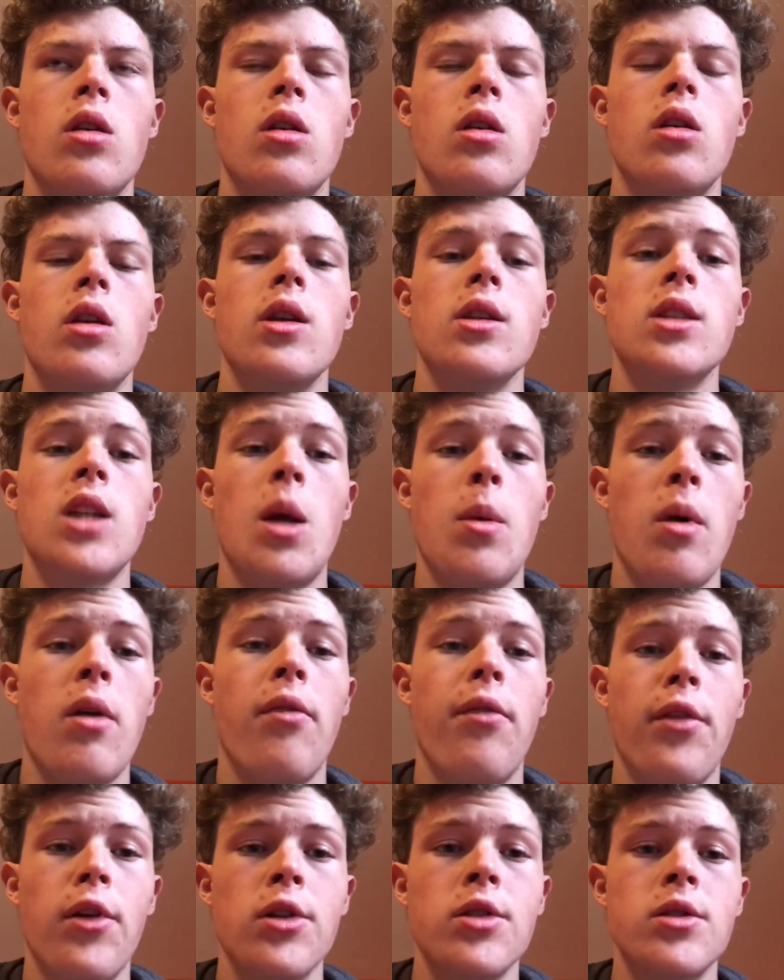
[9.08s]
It's not my
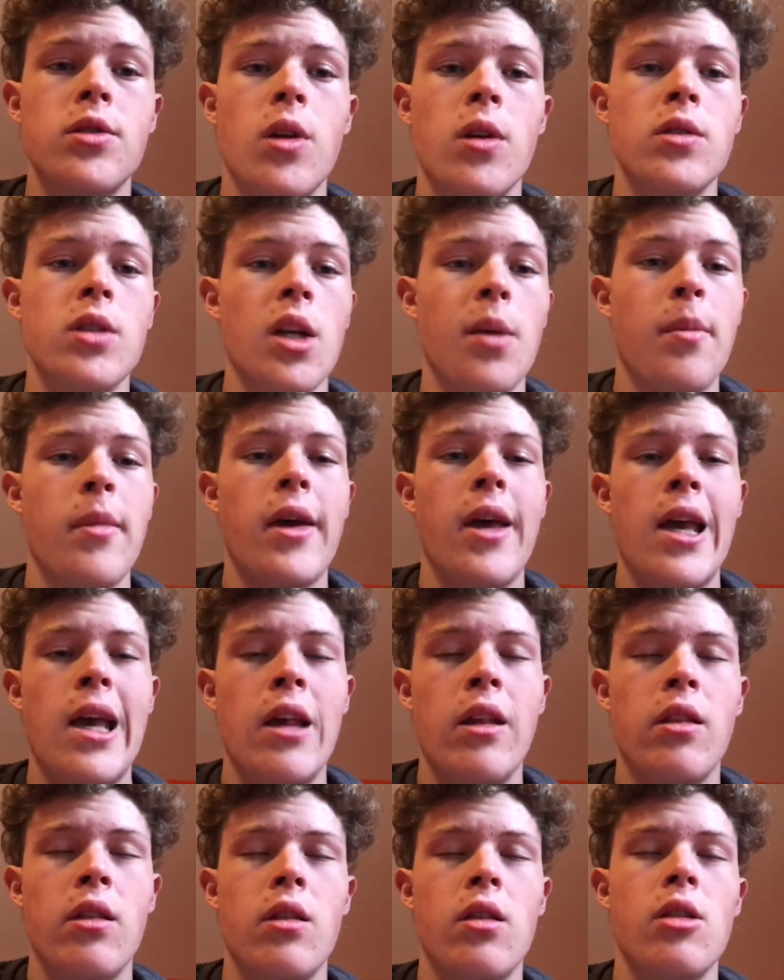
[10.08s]
first though, it's like my
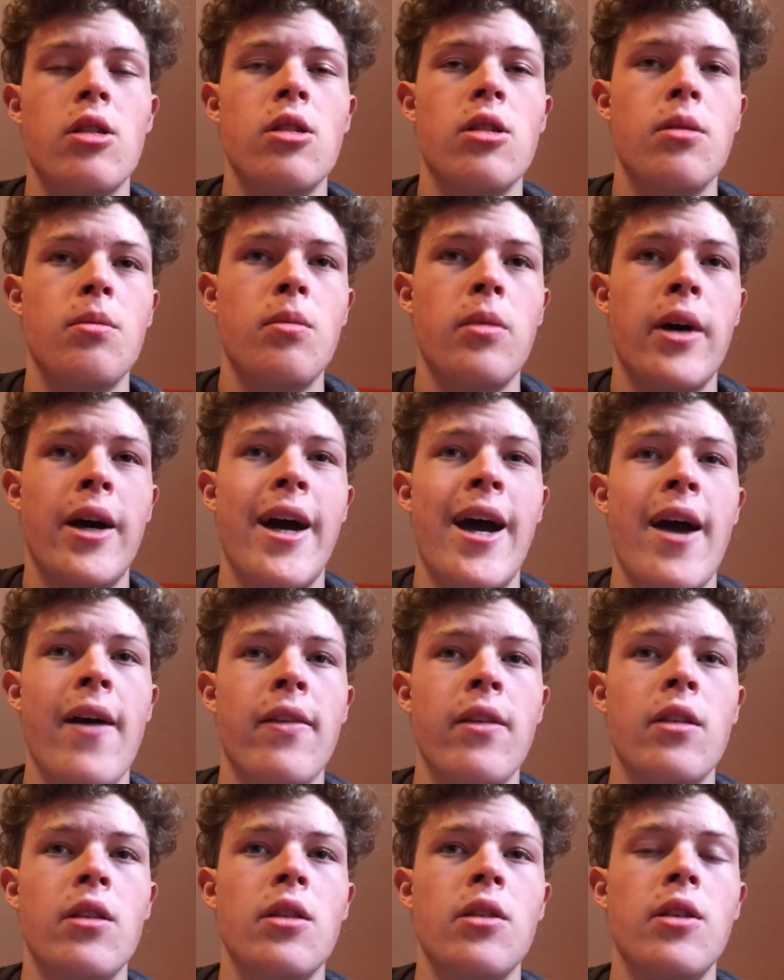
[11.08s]
eighth. But I had to
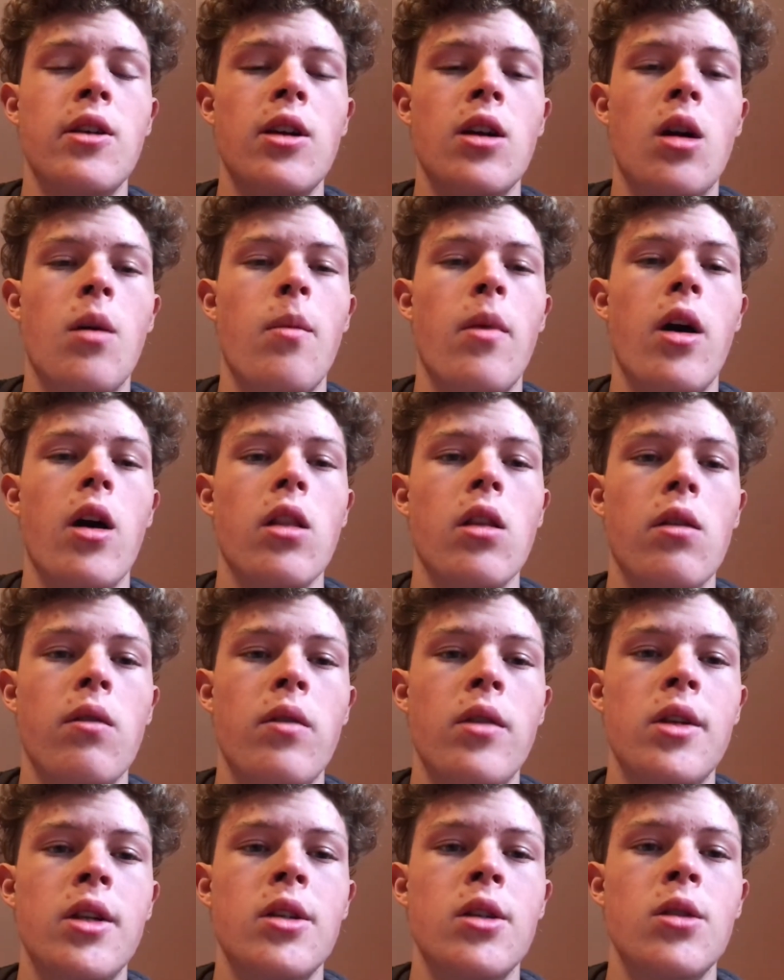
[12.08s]
delete all my other
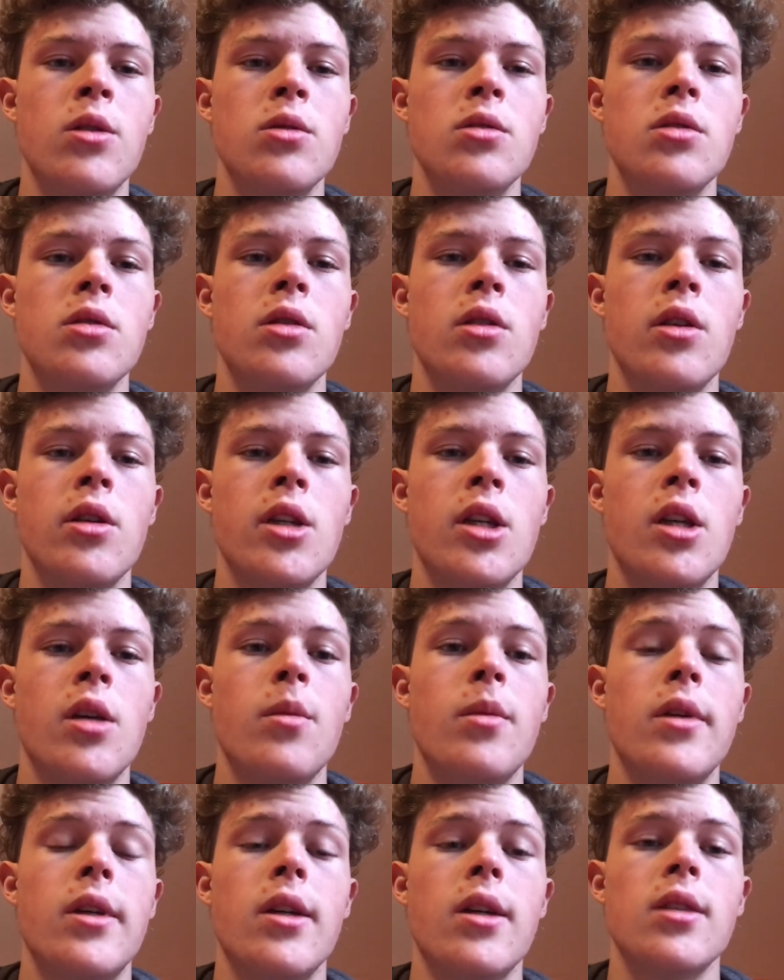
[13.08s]
videos.
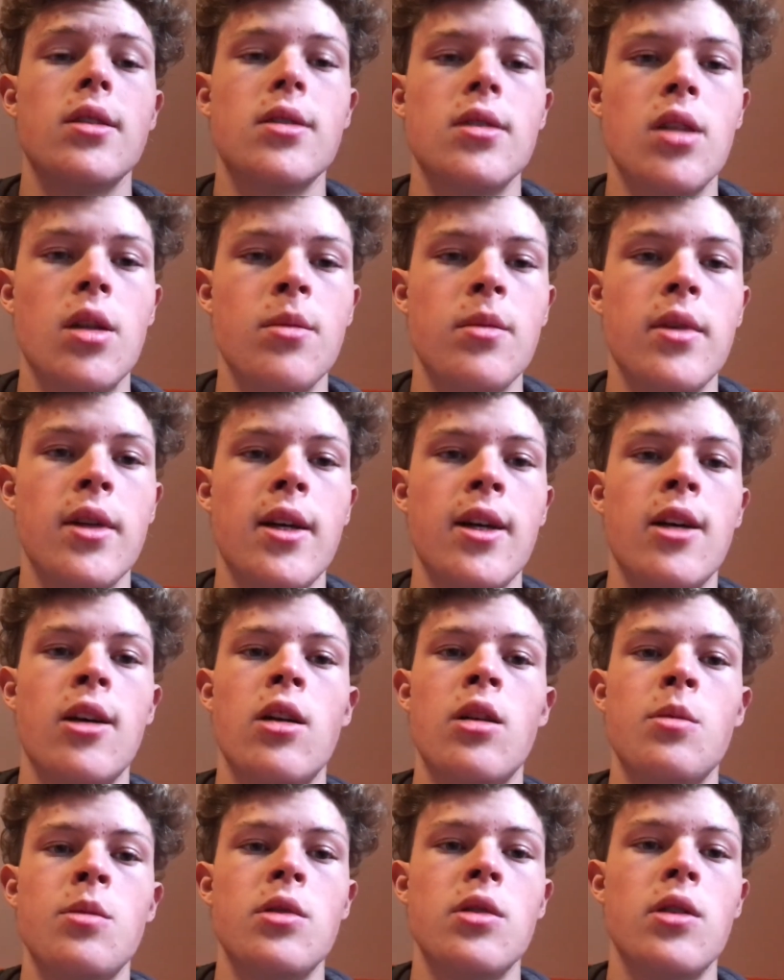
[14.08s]
Because
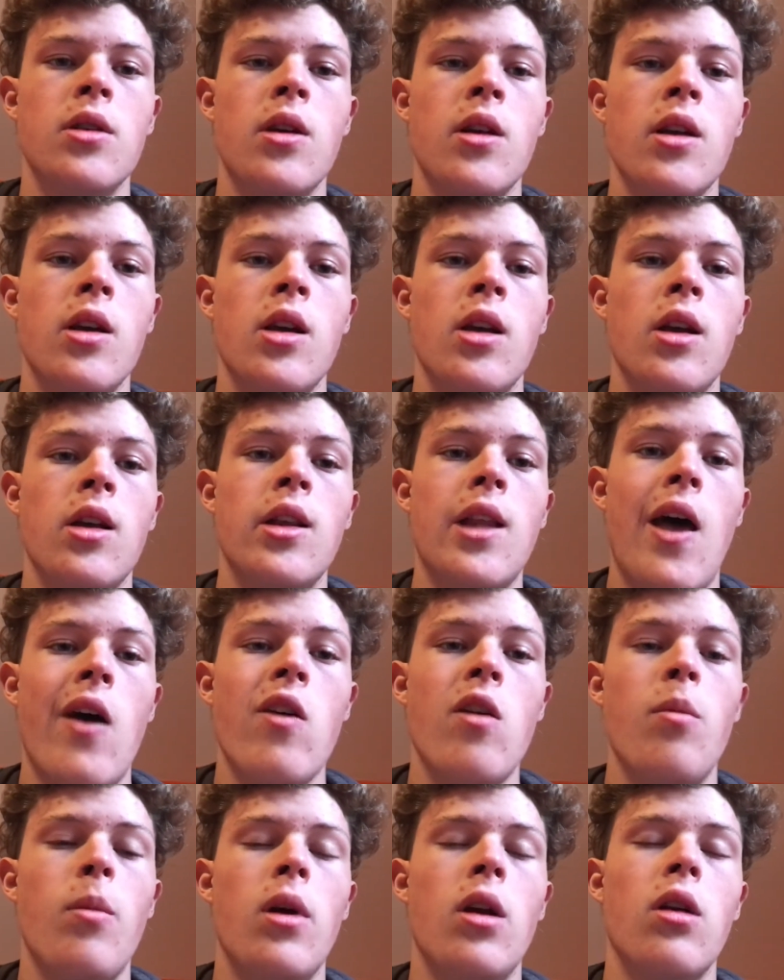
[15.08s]
sometimes, have a
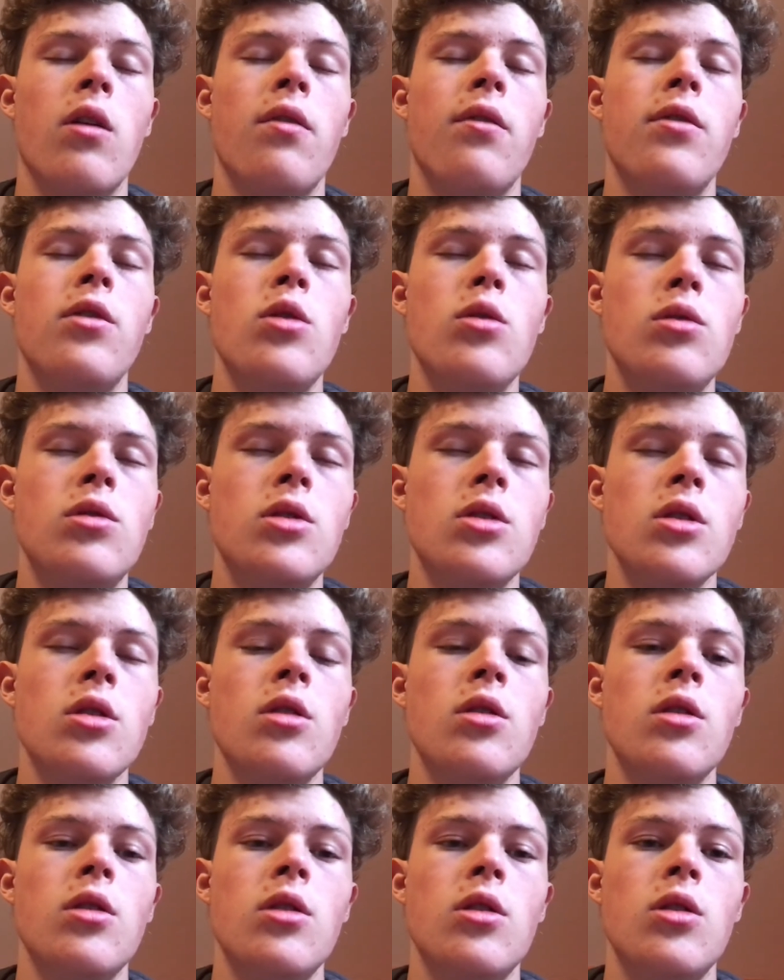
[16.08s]
better future,
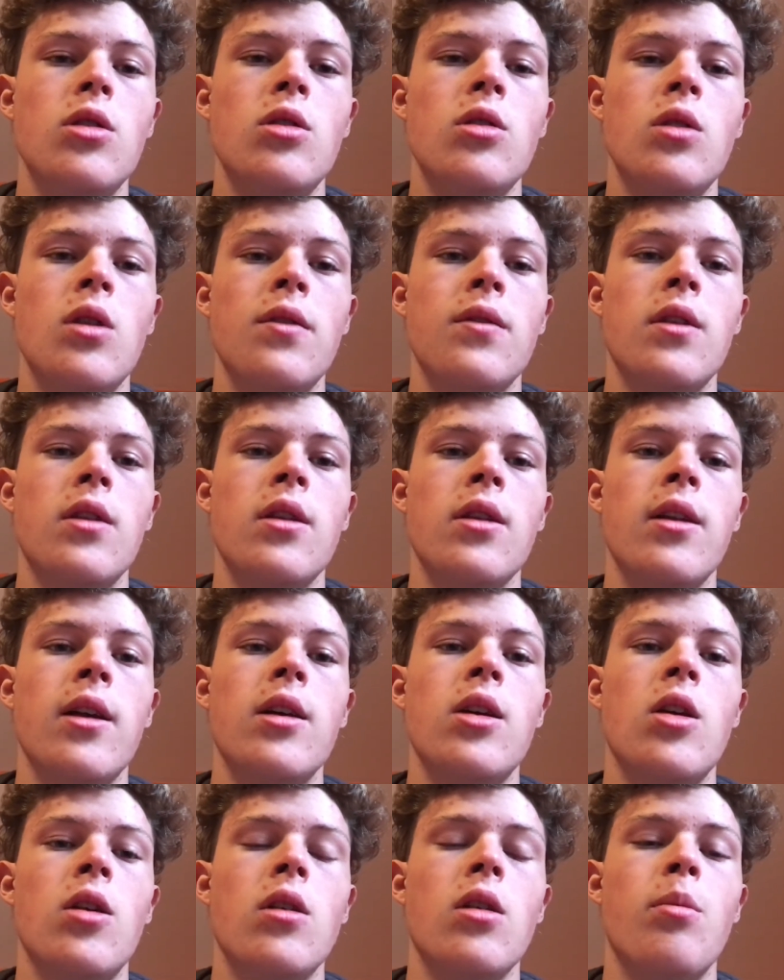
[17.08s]
you have to let
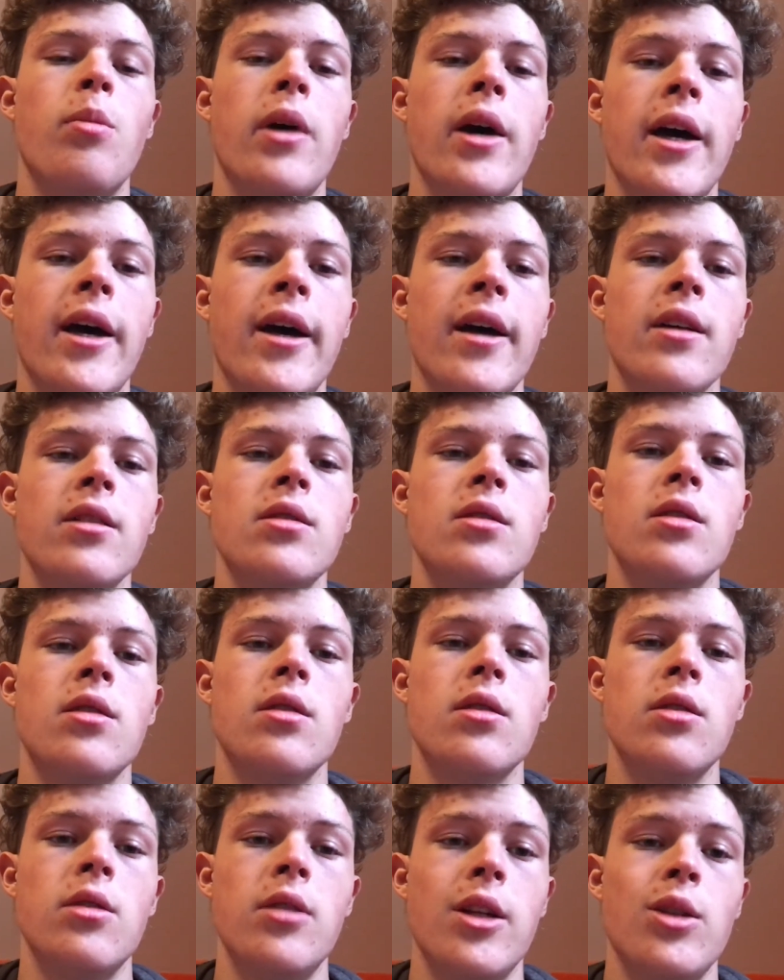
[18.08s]
go of the past.
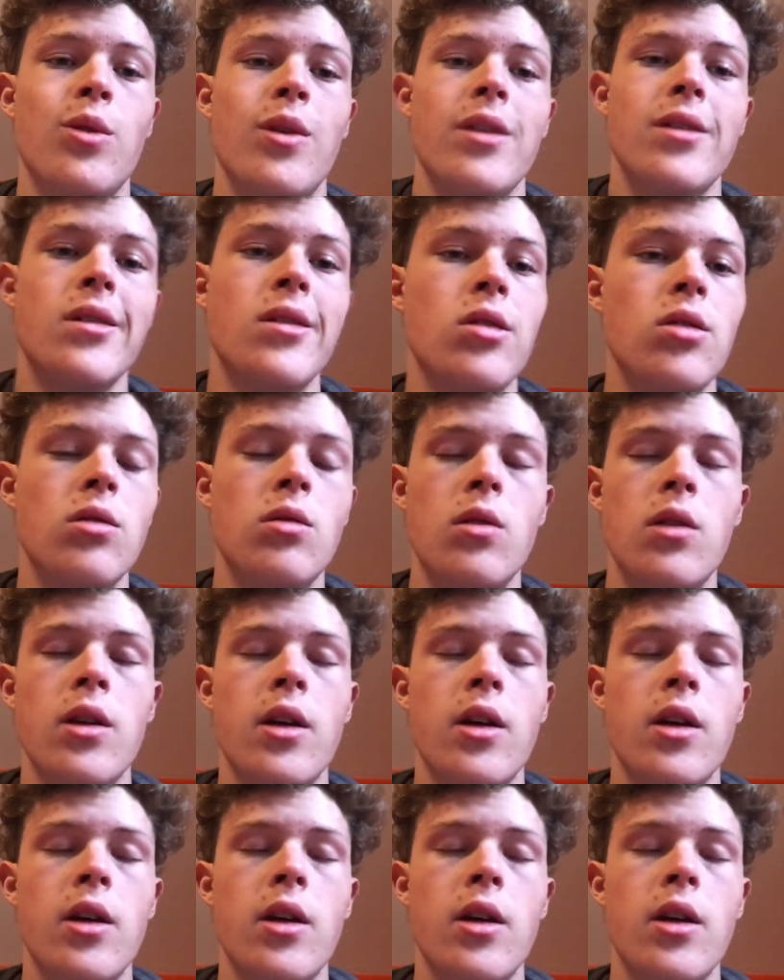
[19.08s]
So that's what I had to do.